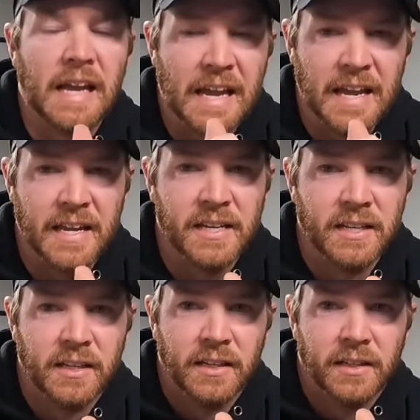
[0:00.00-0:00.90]
And
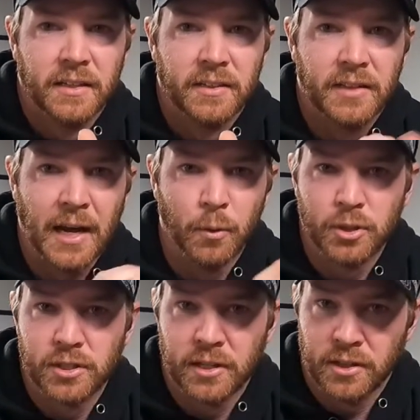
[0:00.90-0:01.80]
they
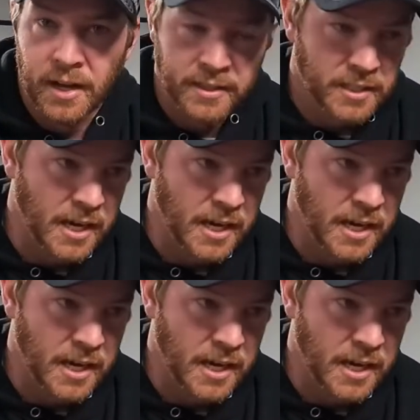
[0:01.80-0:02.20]
will, a lot of